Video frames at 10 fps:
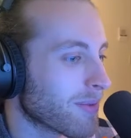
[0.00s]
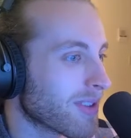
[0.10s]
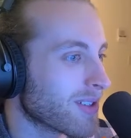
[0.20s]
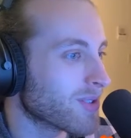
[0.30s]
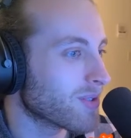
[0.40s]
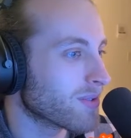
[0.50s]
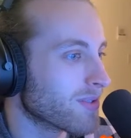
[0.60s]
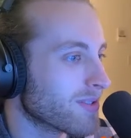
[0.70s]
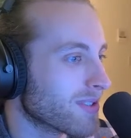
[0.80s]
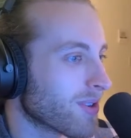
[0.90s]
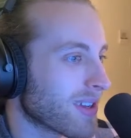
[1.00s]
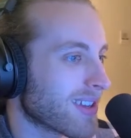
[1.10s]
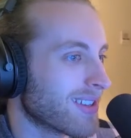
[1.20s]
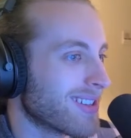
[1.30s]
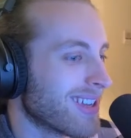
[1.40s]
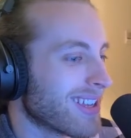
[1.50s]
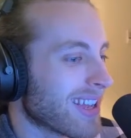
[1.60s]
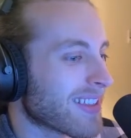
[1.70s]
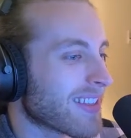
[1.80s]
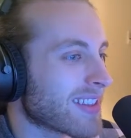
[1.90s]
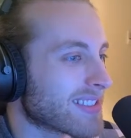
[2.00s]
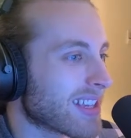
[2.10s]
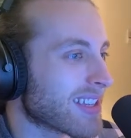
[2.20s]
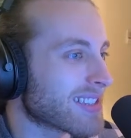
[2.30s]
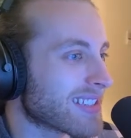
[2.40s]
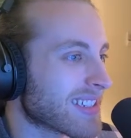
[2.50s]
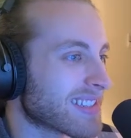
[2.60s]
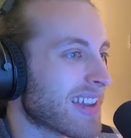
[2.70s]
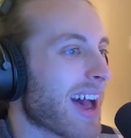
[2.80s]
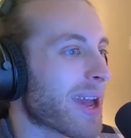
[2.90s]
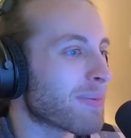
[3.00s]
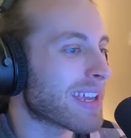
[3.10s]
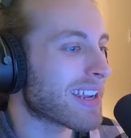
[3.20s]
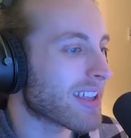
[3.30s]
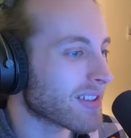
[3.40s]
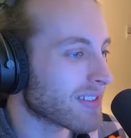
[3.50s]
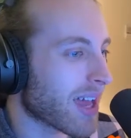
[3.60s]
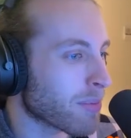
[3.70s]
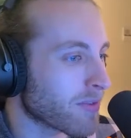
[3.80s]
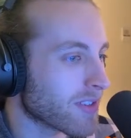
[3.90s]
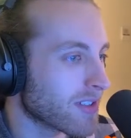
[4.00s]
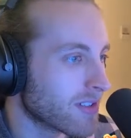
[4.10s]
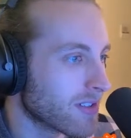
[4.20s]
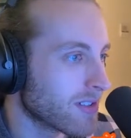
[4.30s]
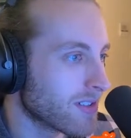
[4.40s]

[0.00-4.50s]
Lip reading: that might be the issue. Okay. And then it says like time in on the top of it.